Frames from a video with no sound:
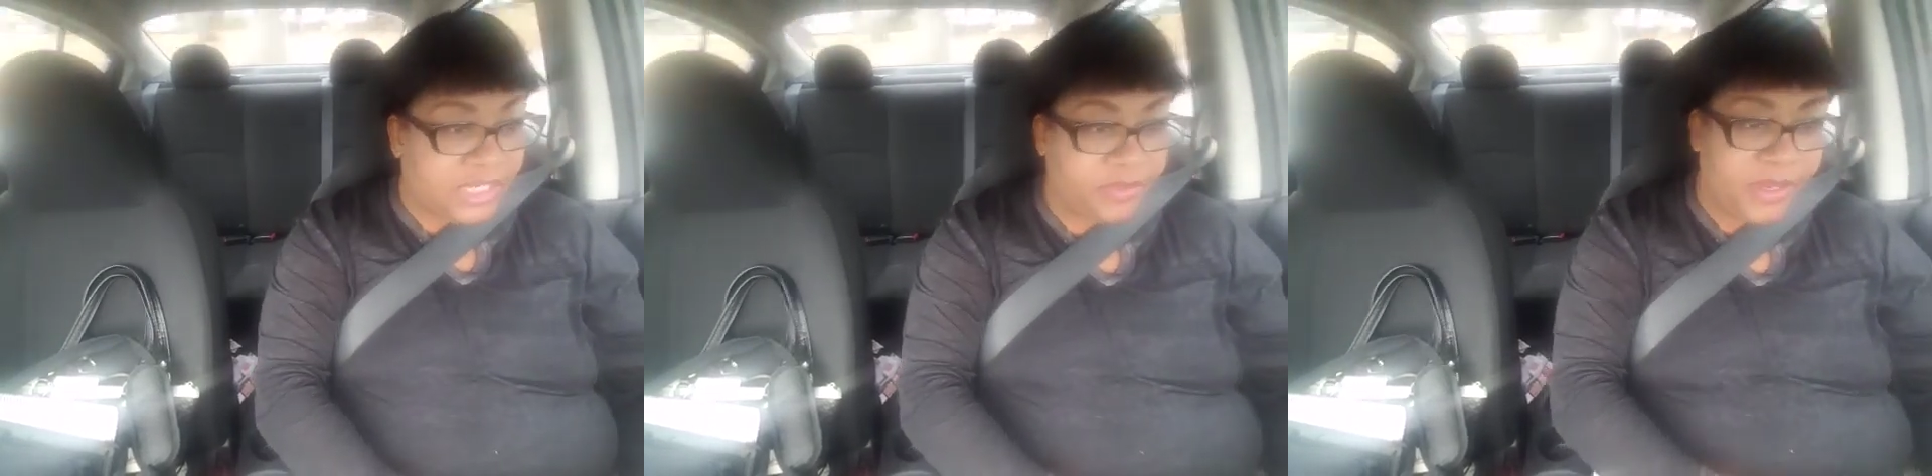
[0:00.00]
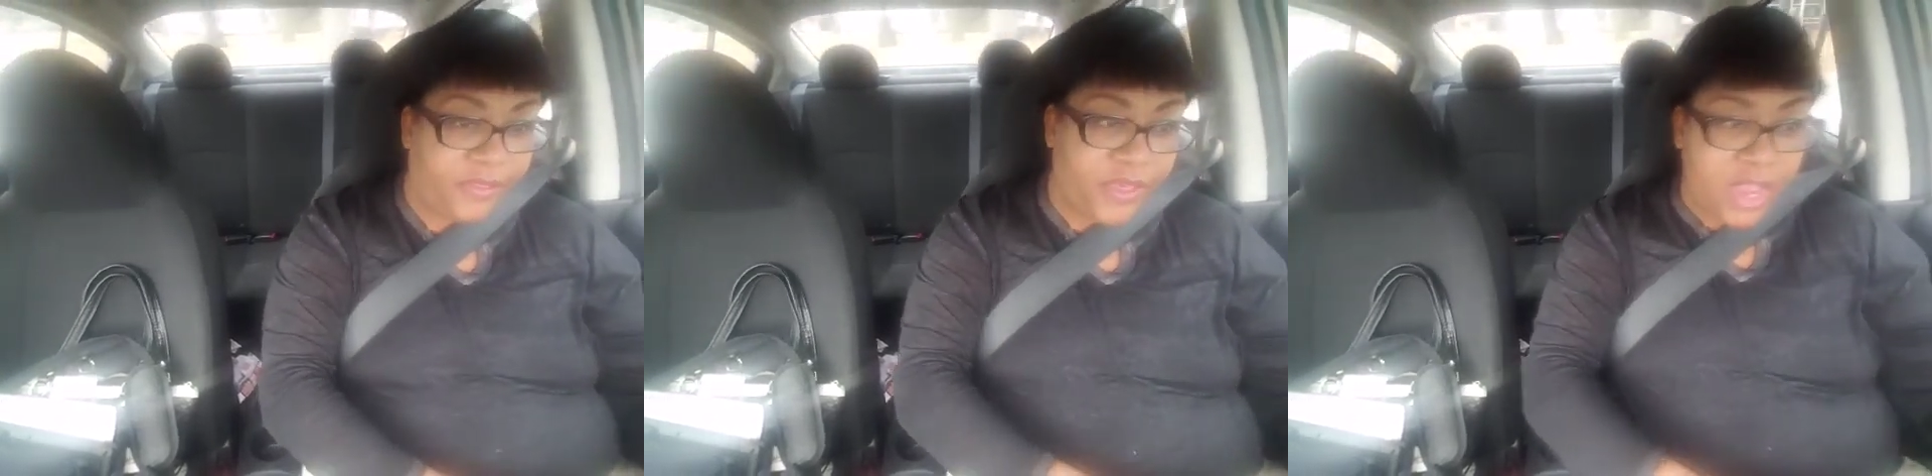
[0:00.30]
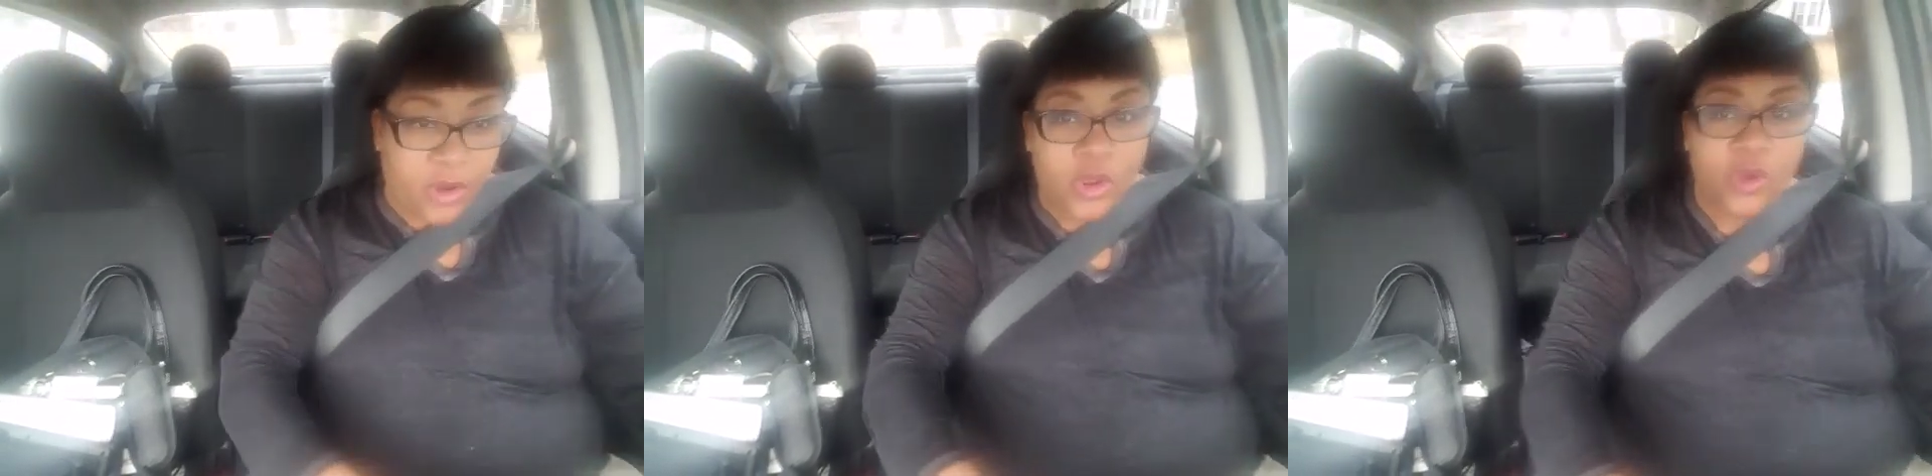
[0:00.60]
to be
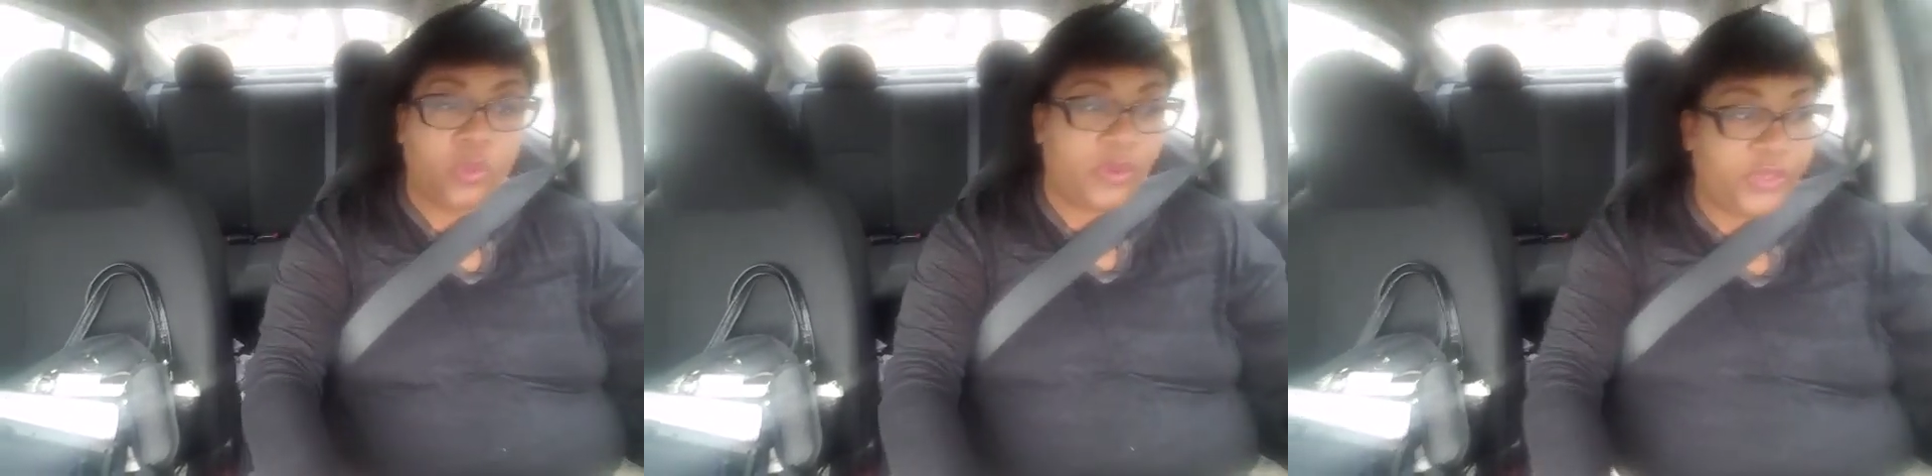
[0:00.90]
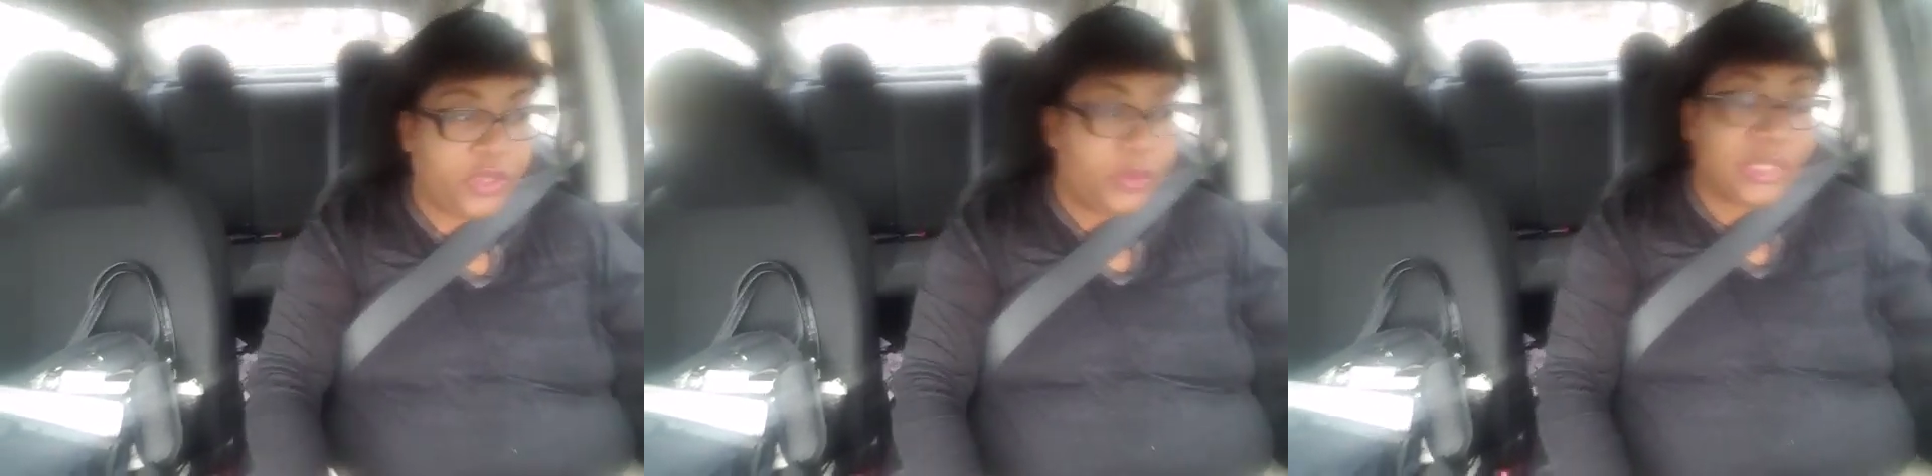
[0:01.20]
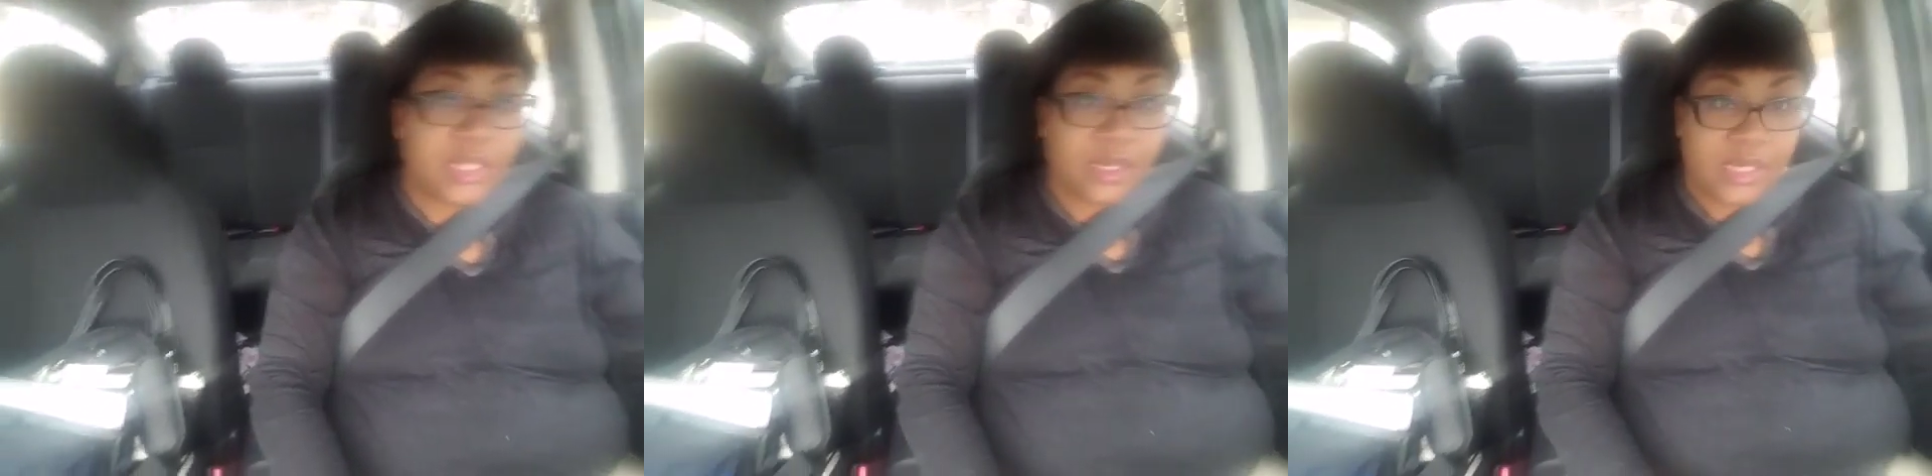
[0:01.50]
there with you
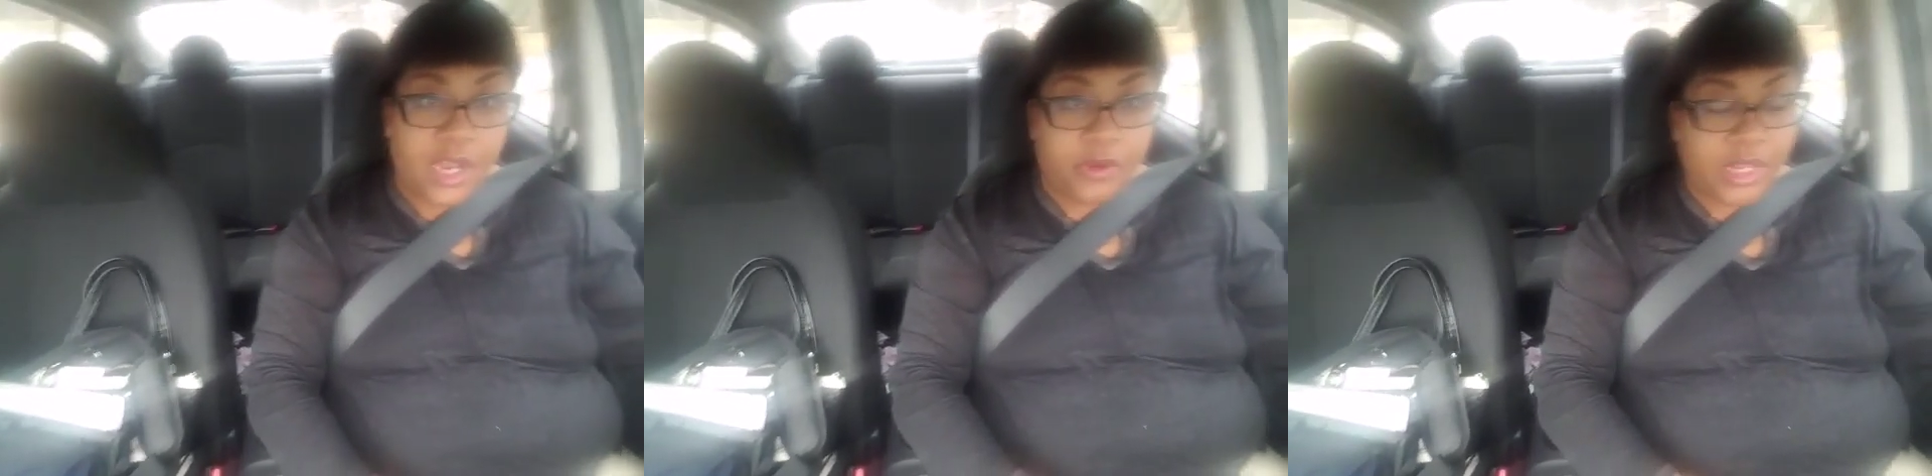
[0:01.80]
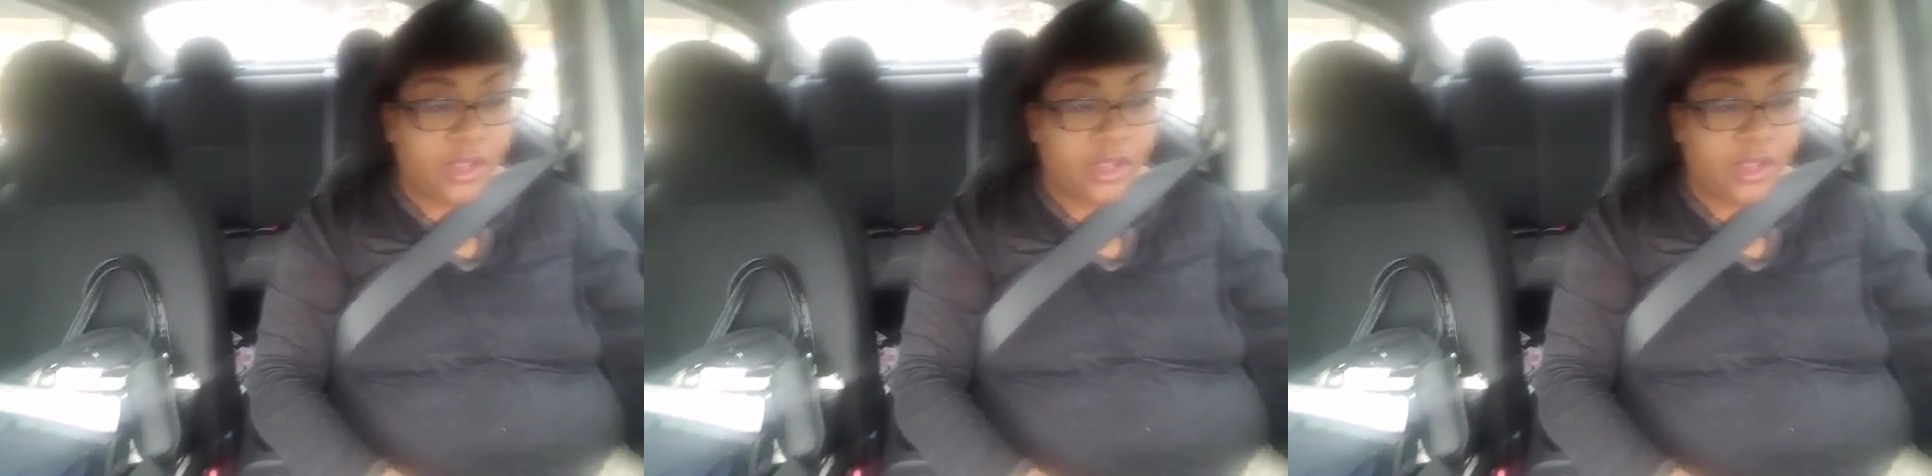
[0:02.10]
in solidarity.